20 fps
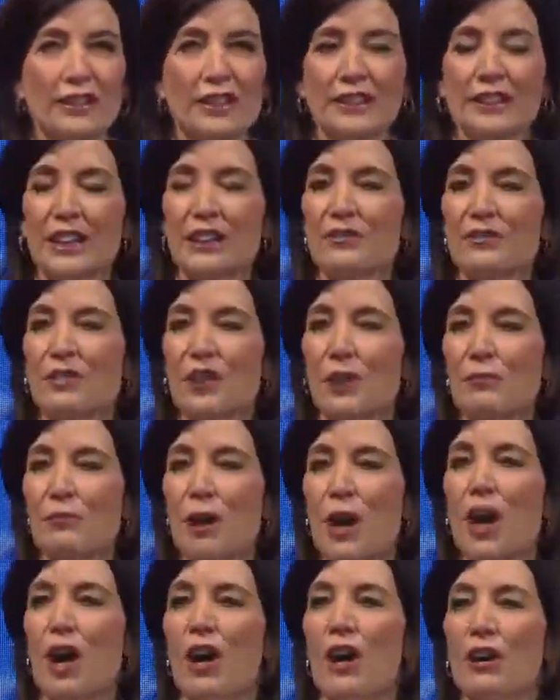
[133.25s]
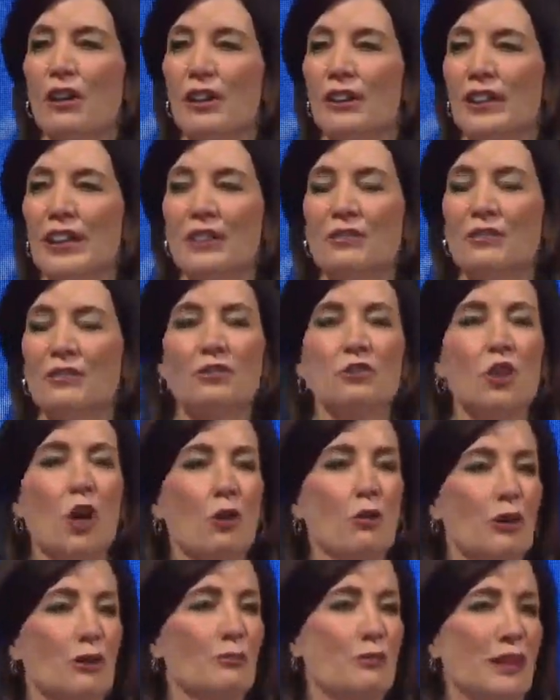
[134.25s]
to lift up all and leave
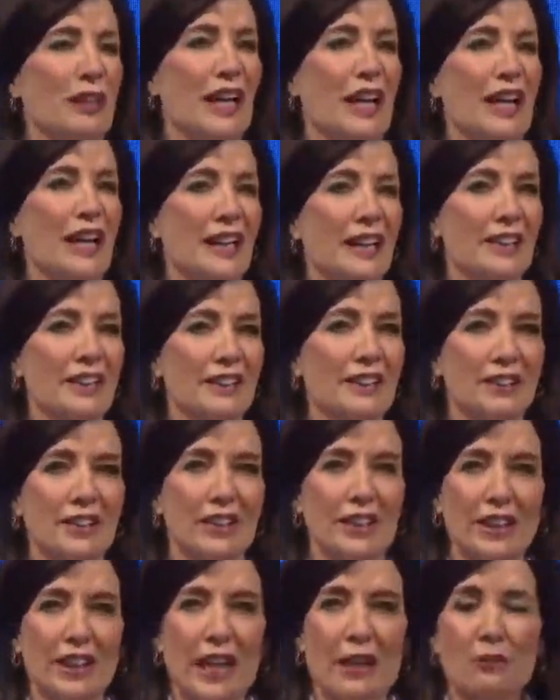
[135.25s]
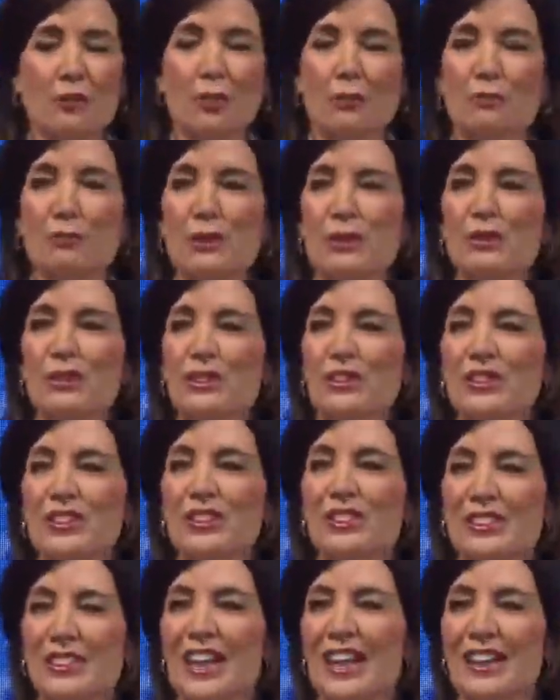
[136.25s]
no one behind. And we'll build a
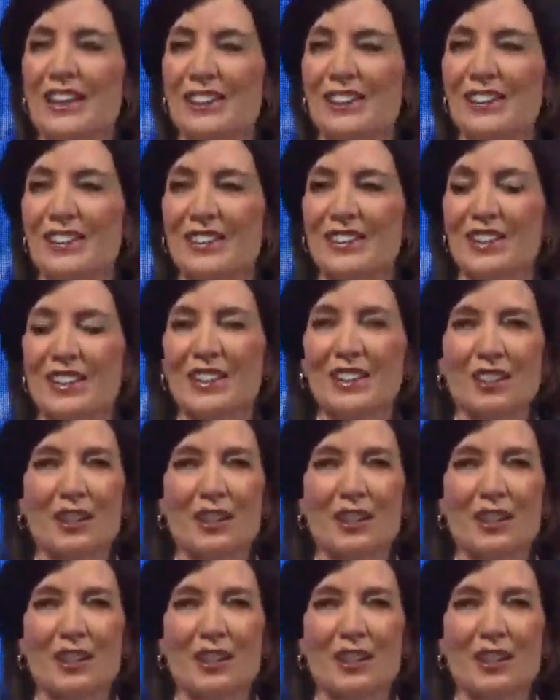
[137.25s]
state